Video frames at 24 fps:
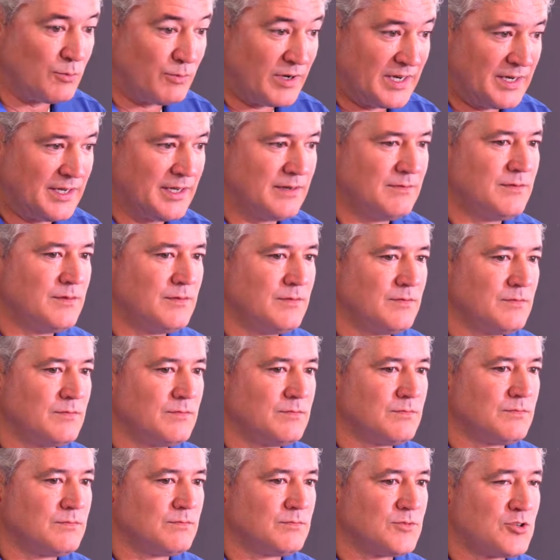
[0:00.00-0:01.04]
we did
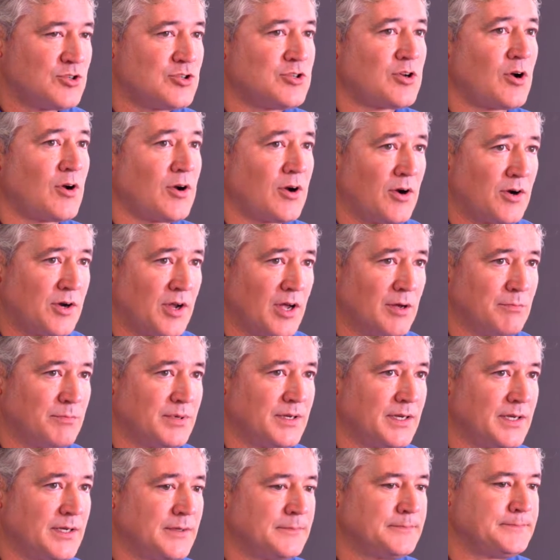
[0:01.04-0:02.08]
start our
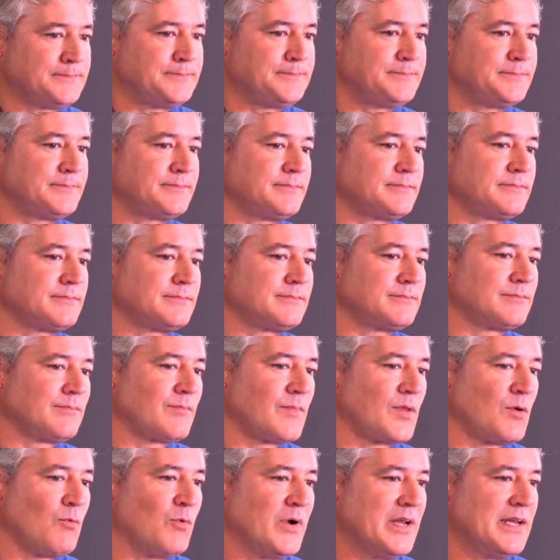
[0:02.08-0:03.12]
company,
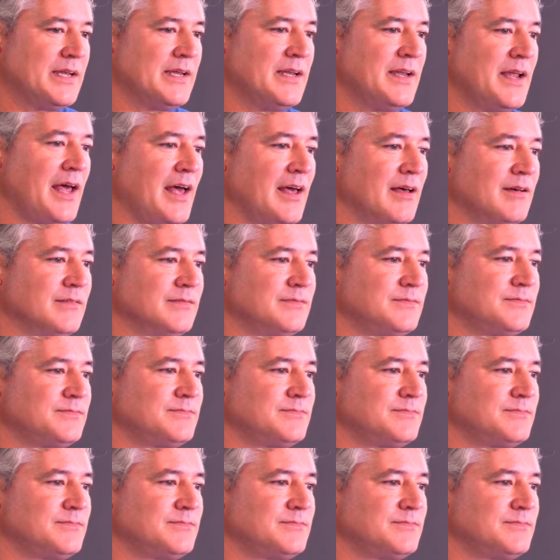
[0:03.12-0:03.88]
we didn't have